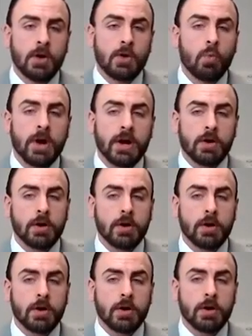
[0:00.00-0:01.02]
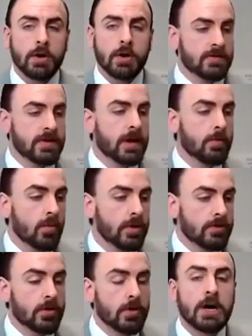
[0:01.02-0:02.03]
Where are areas that
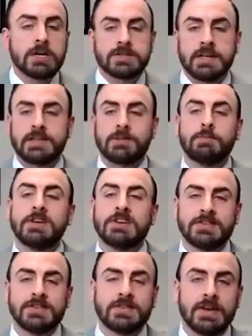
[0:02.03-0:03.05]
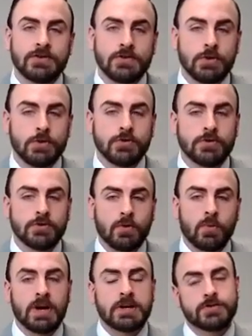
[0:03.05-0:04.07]
to us, it's business as usual,
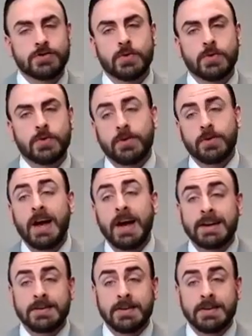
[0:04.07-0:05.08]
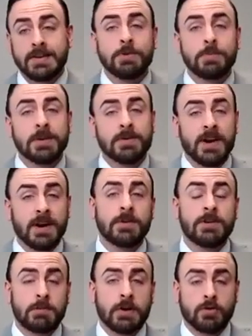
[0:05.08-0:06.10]
whereas to our clients, it could be a very
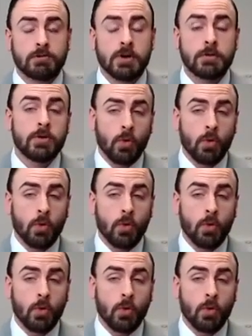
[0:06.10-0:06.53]
special moment,